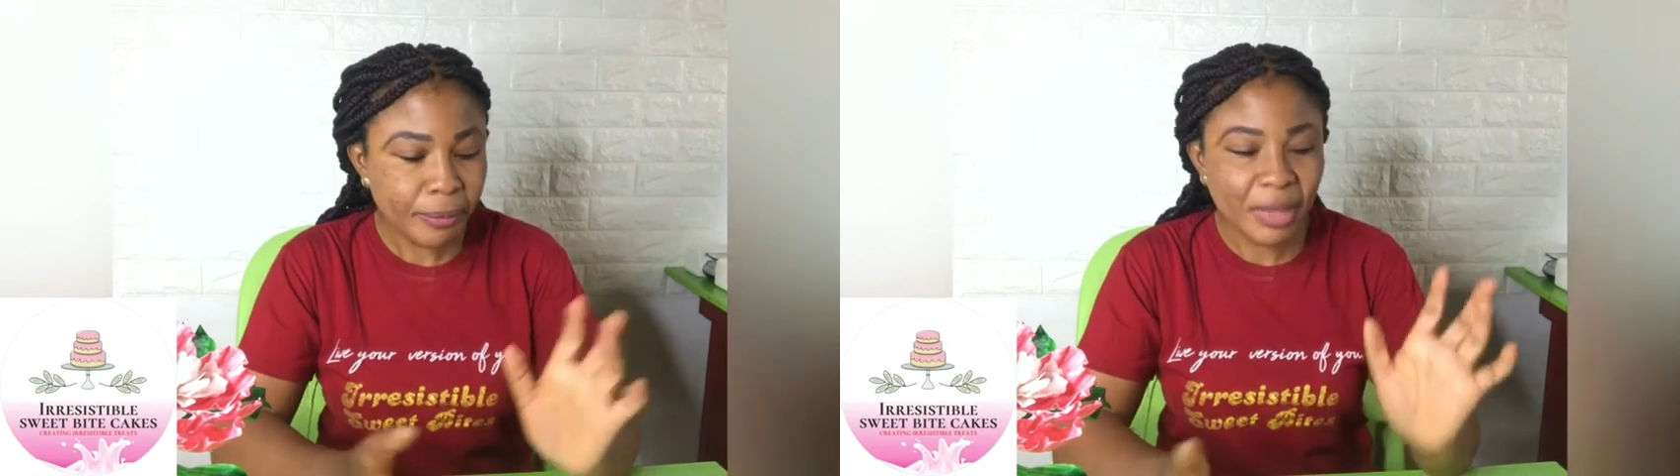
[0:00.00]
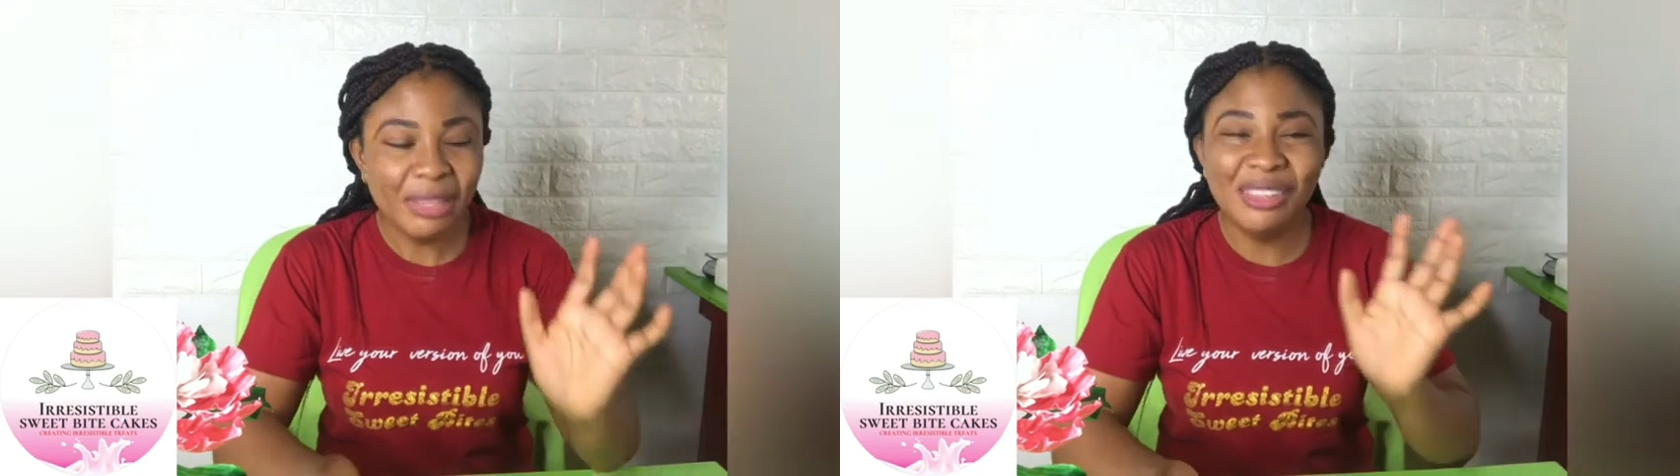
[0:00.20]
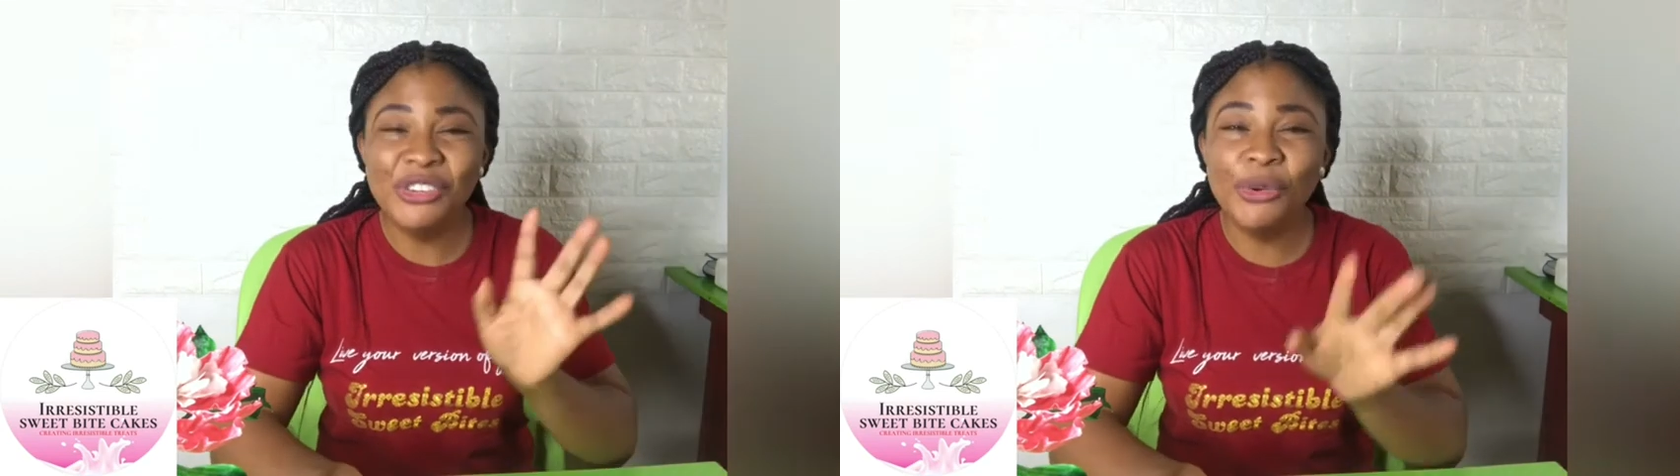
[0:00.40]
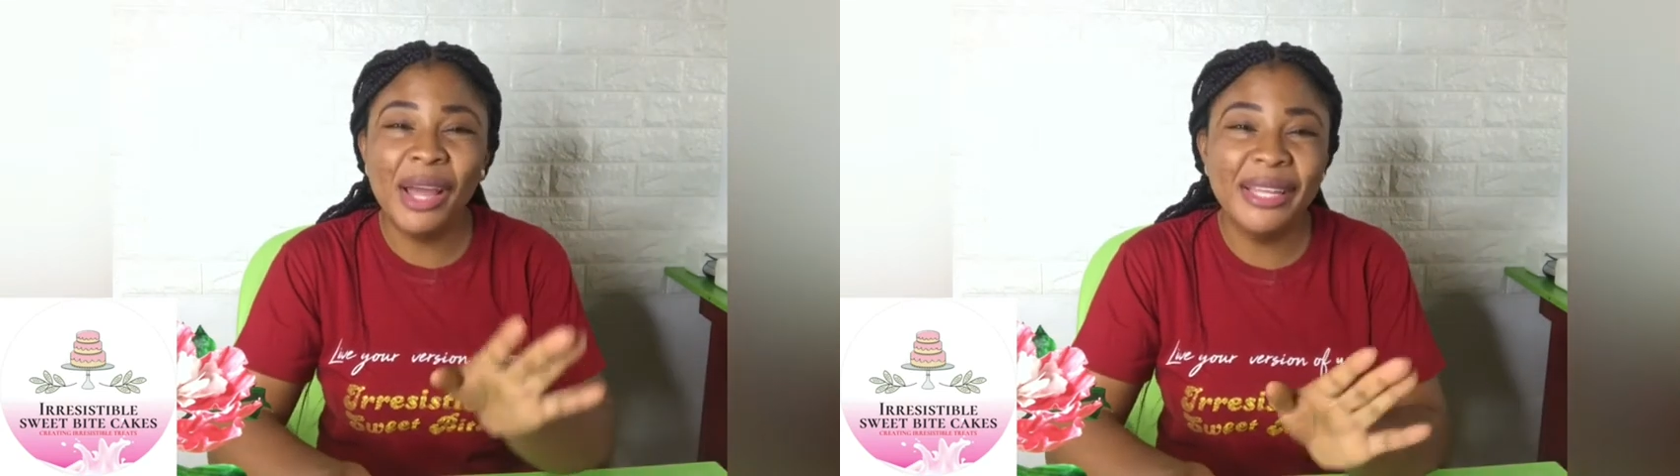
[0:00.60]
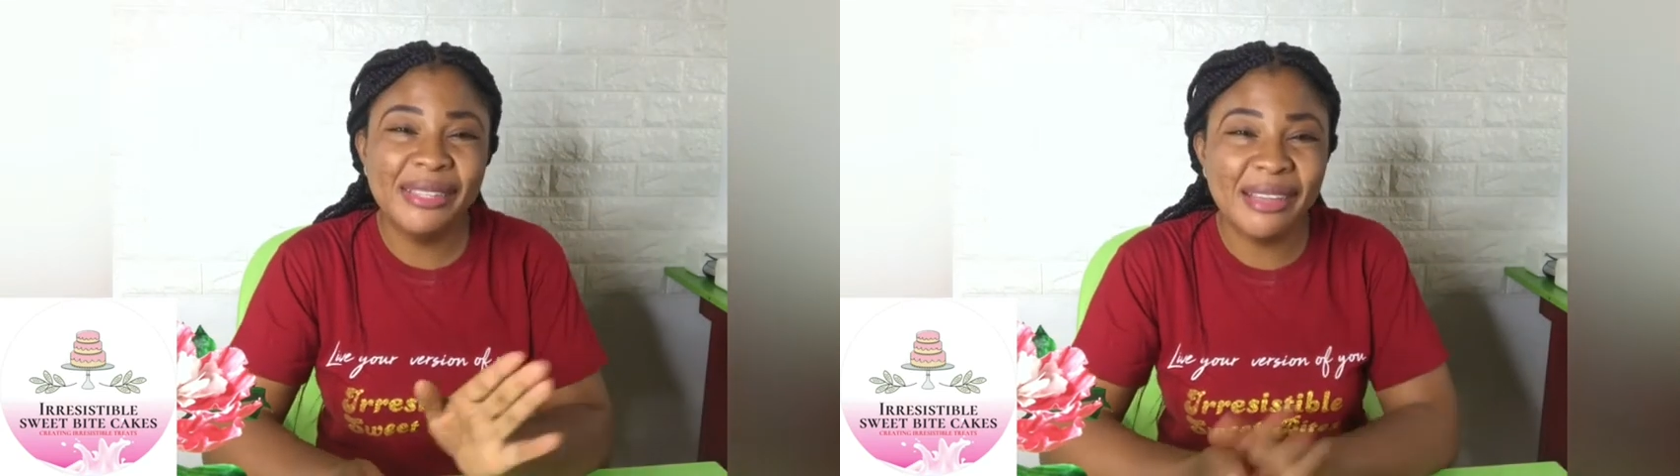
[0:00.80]
The
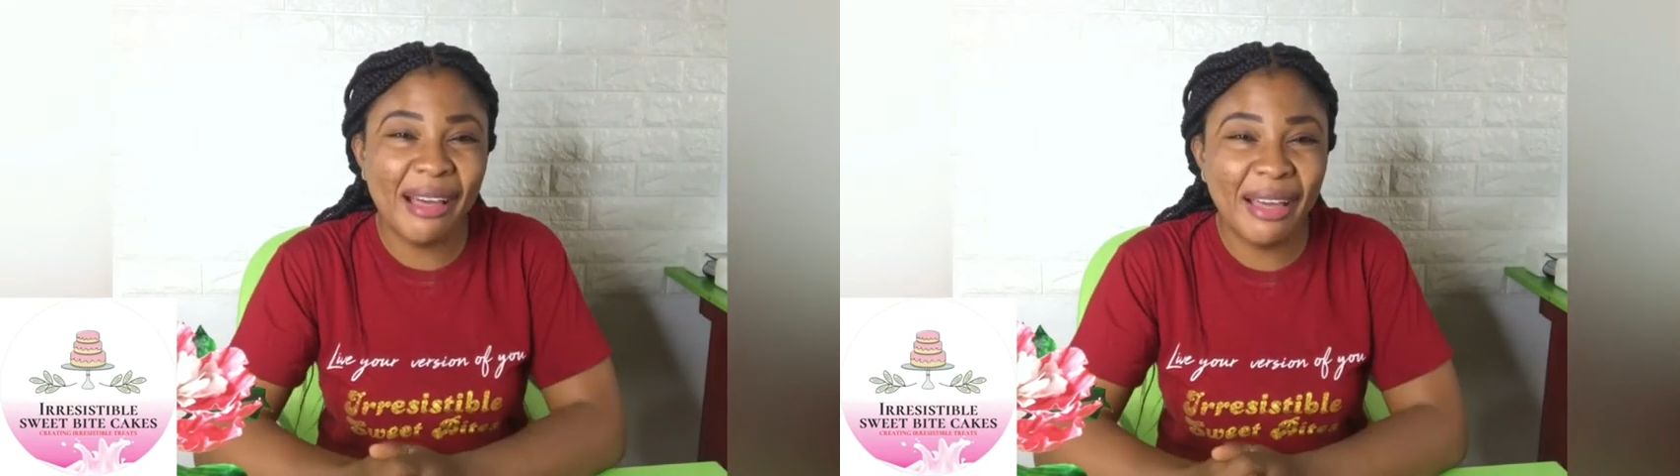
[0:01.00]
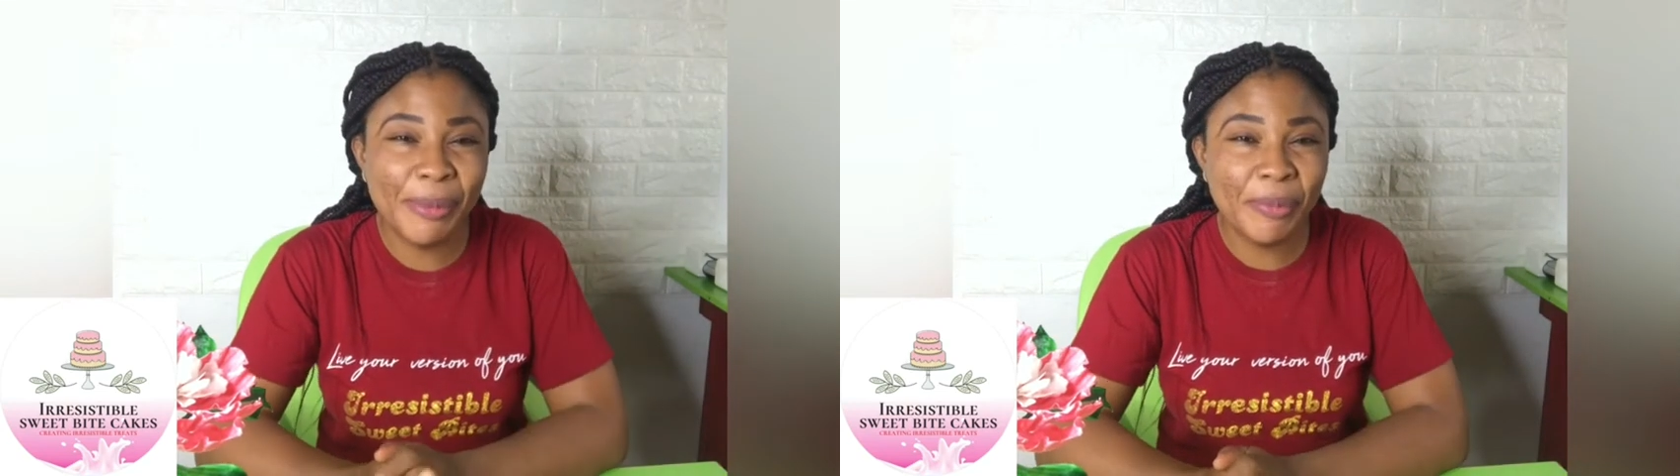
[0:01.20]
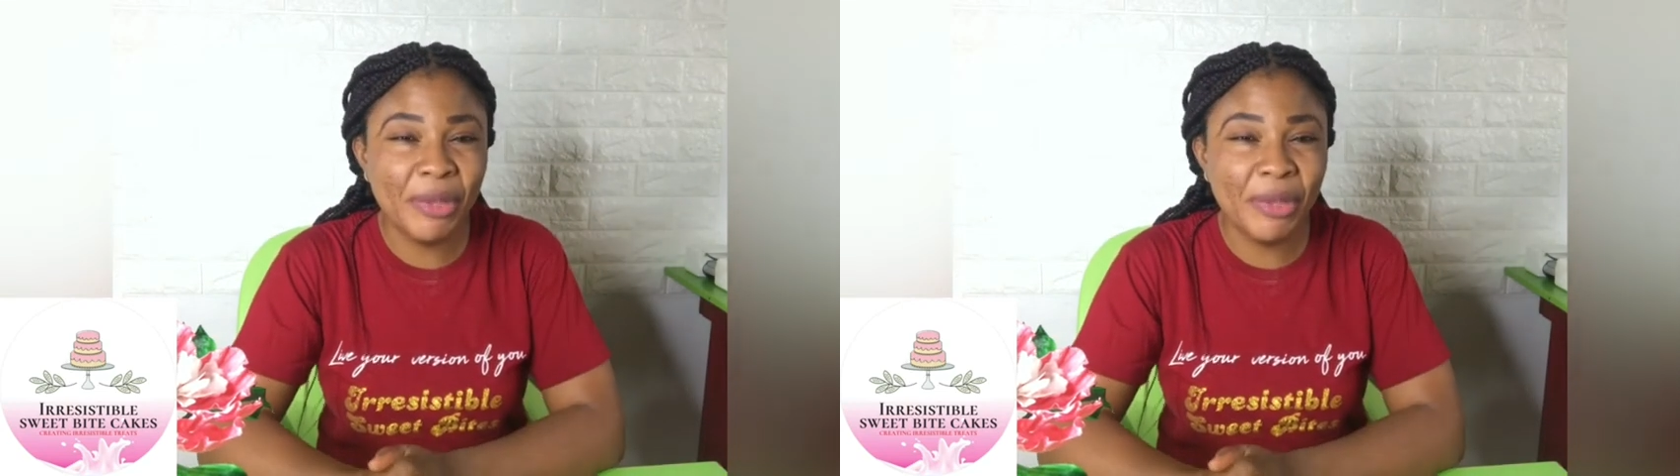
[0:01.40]
drying time,